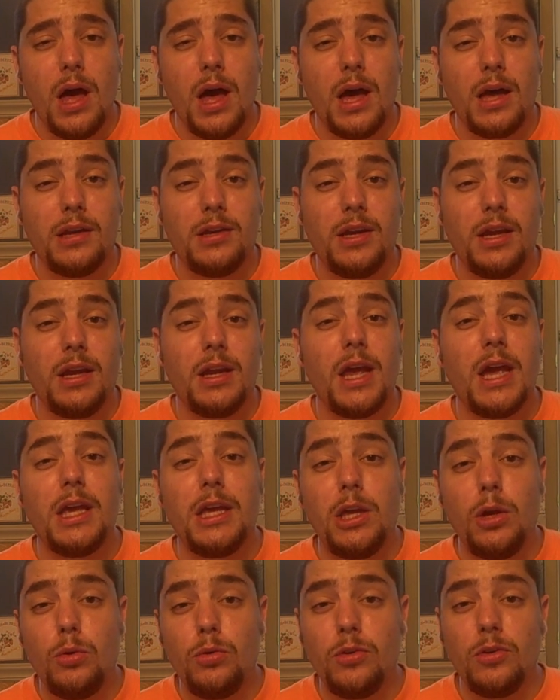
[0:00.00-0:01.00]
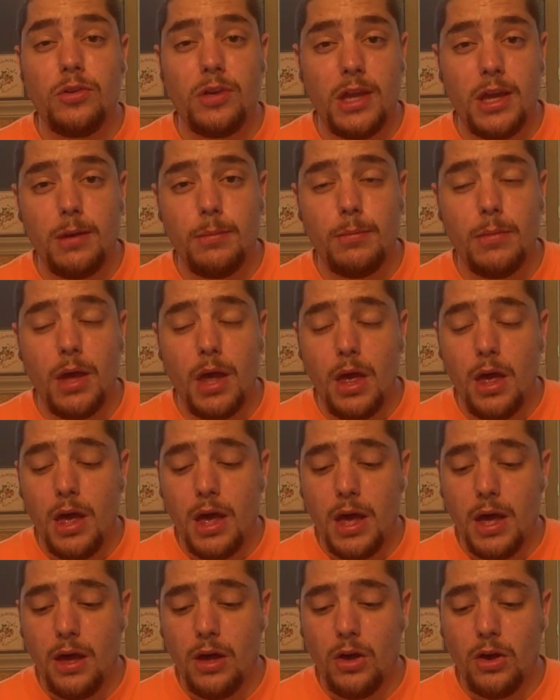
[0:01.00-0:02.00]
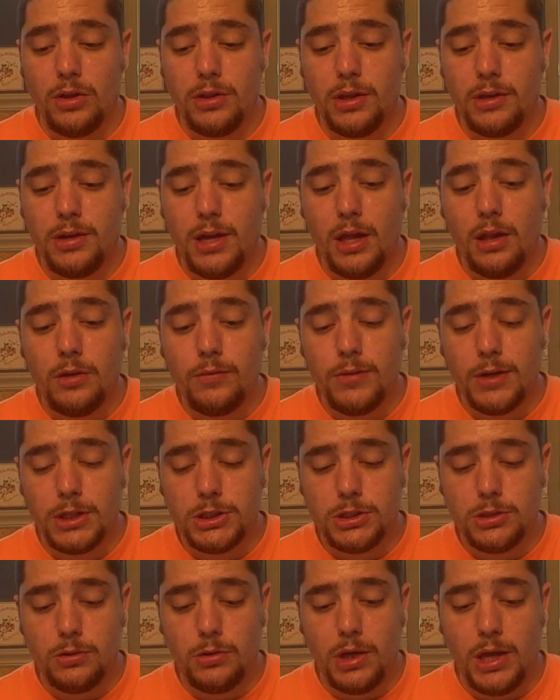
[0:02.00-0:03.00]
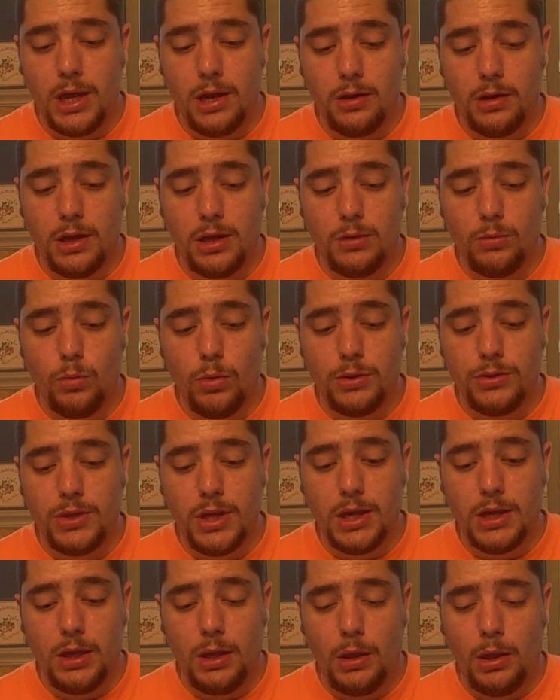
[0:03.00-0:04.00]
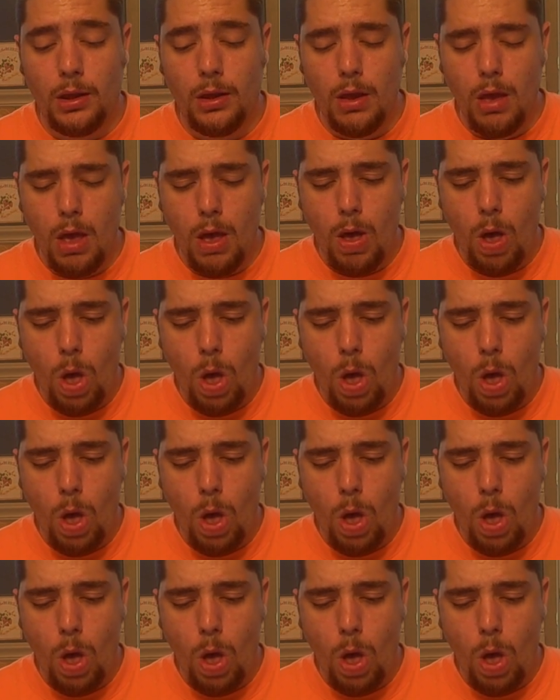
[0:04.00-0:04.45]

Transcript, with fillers: uh, TNA uses him uh, on the television and, and what they